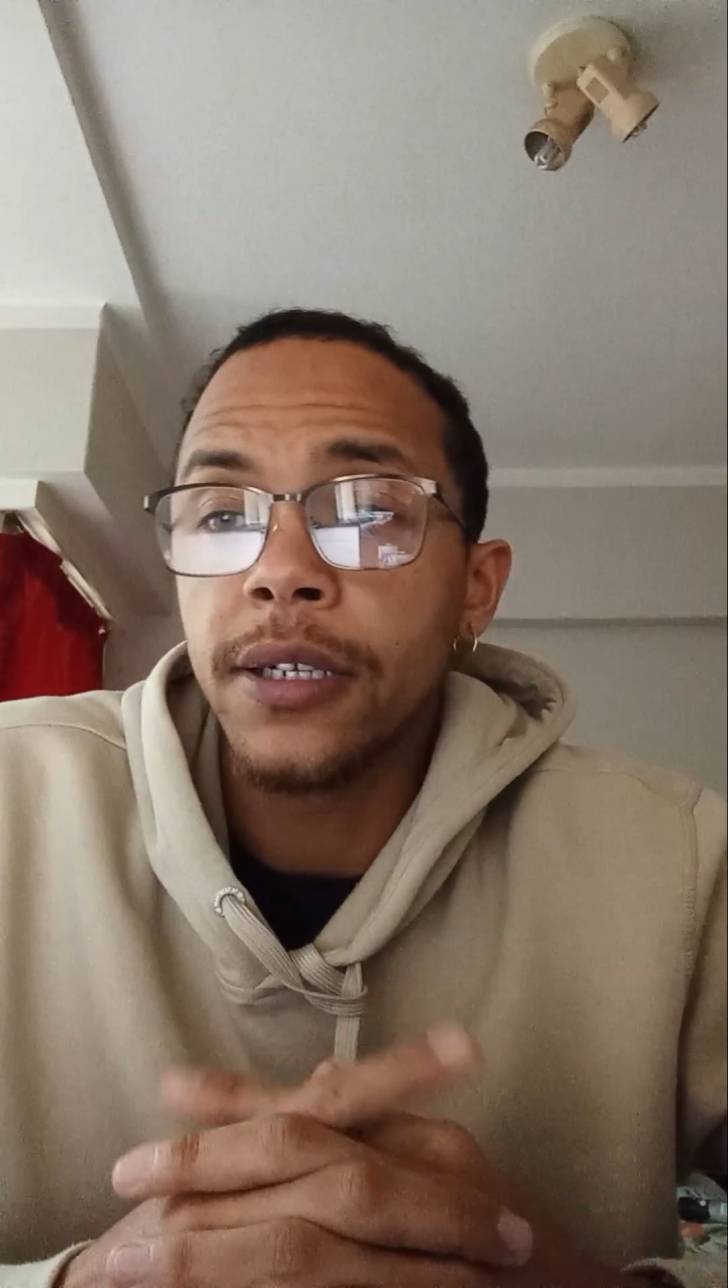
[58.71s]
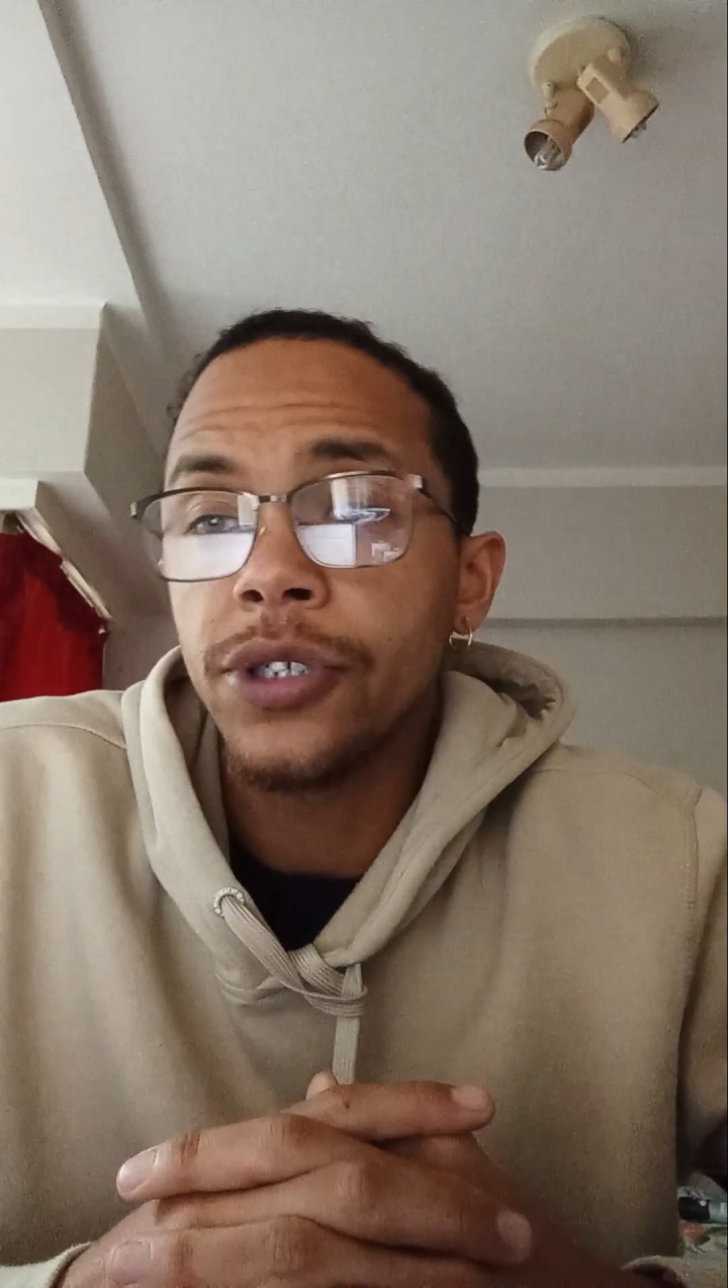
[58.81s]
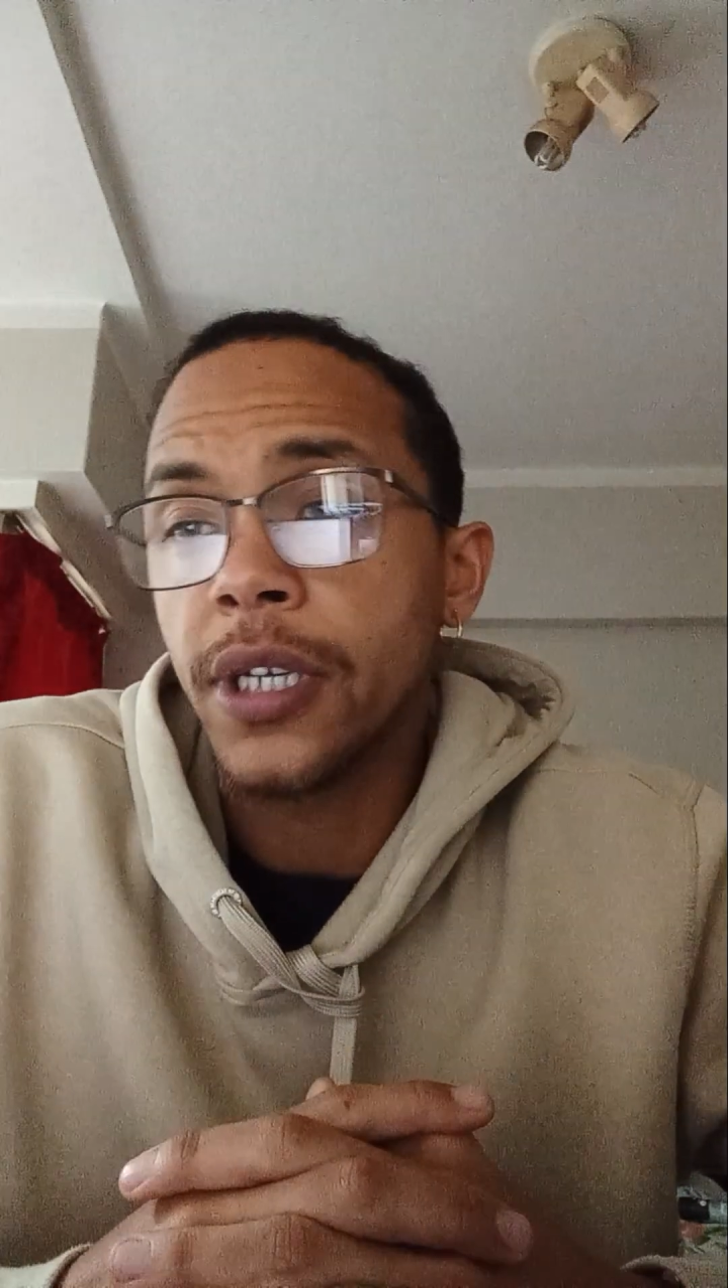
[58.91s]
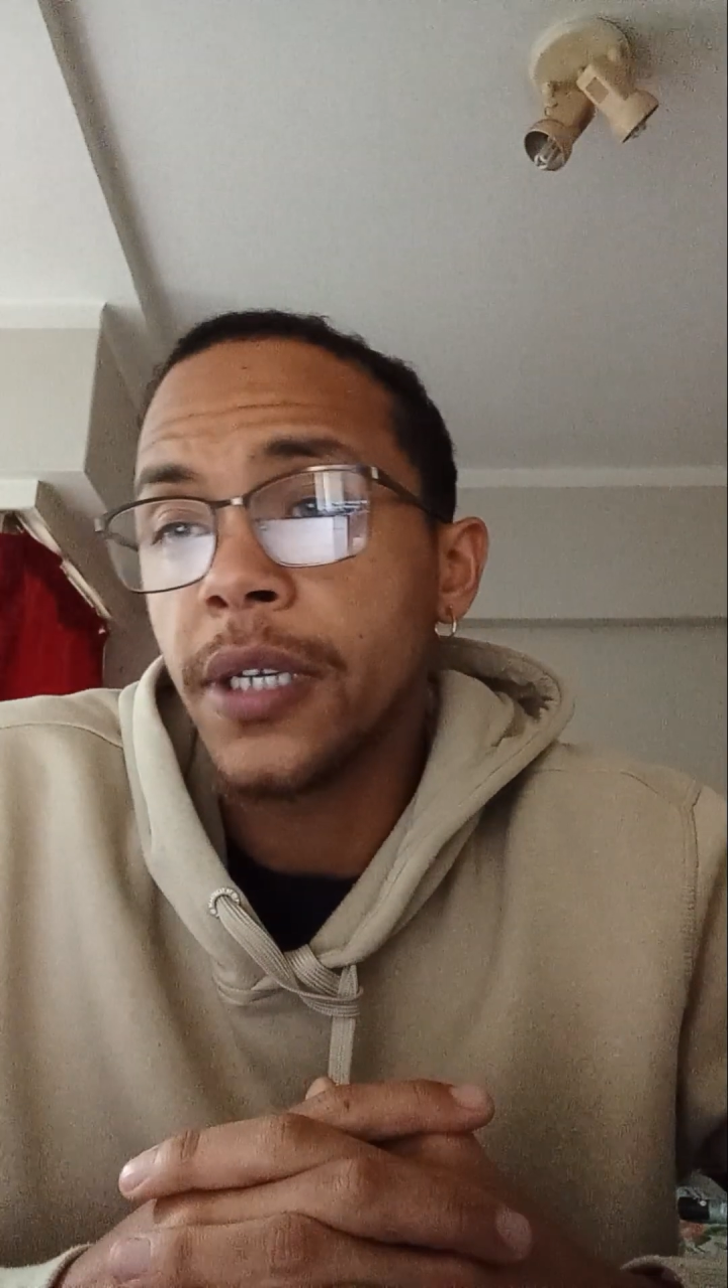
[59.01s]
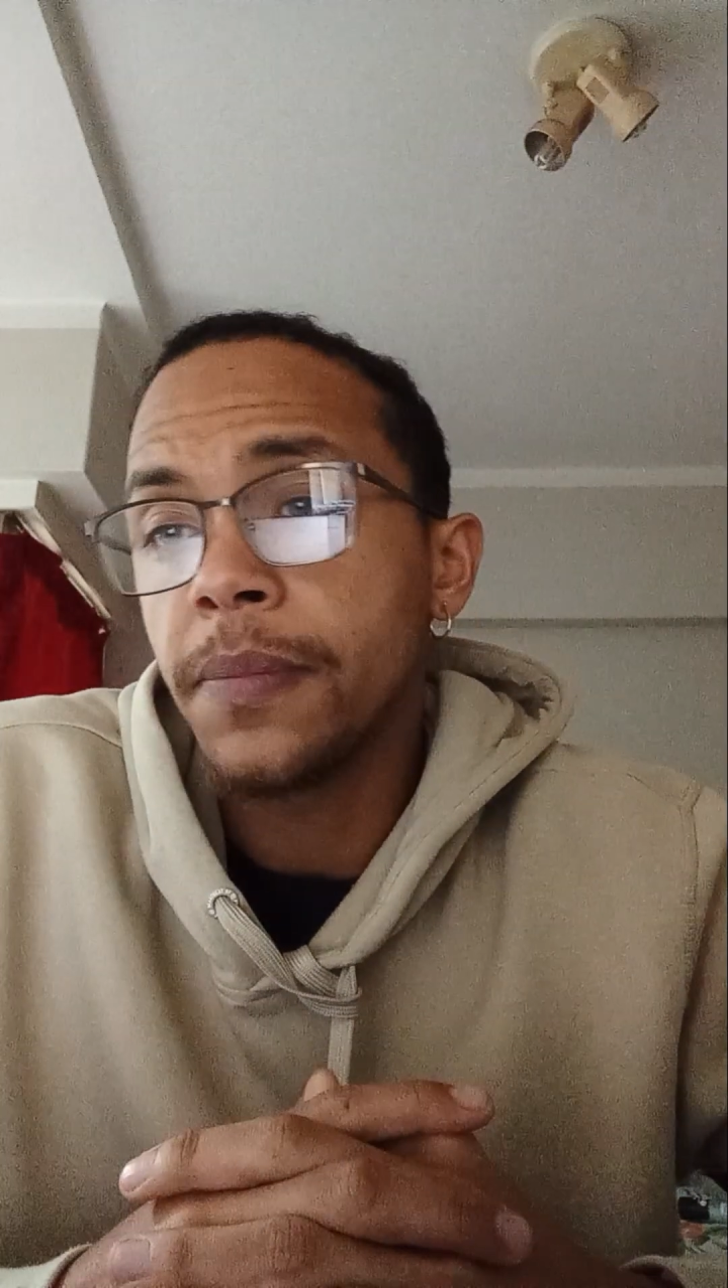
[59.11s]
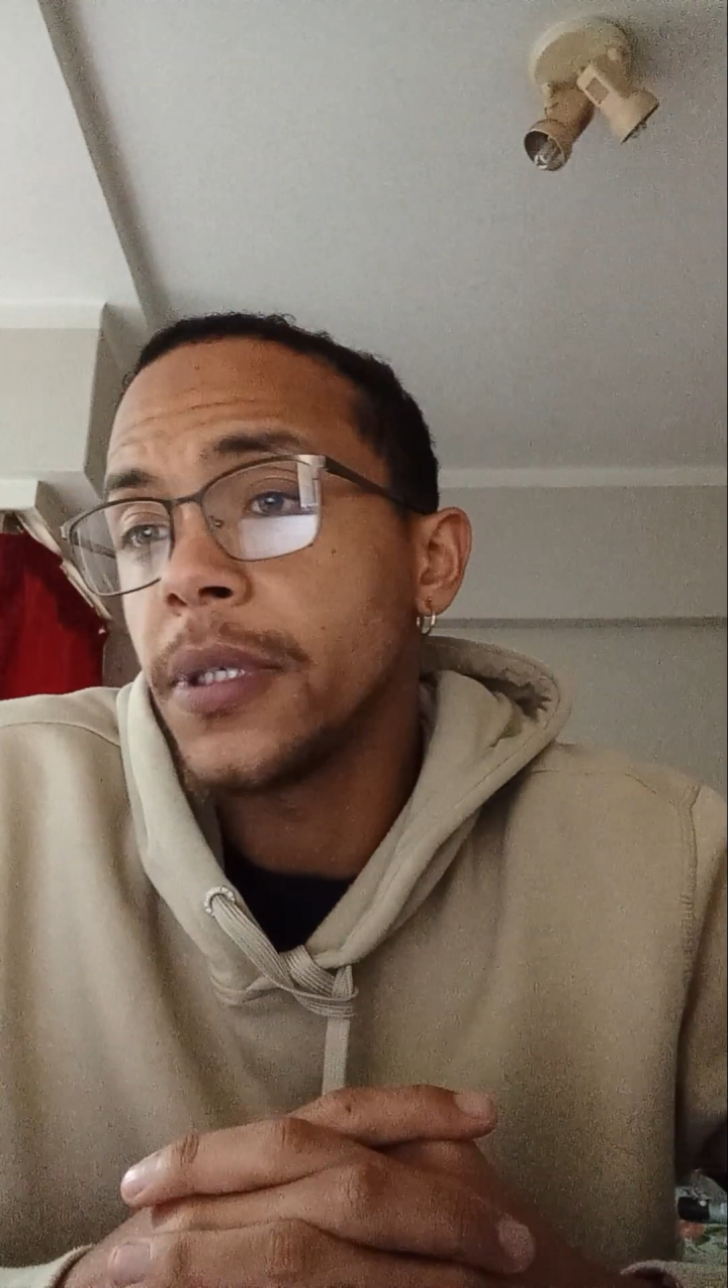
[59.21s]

shape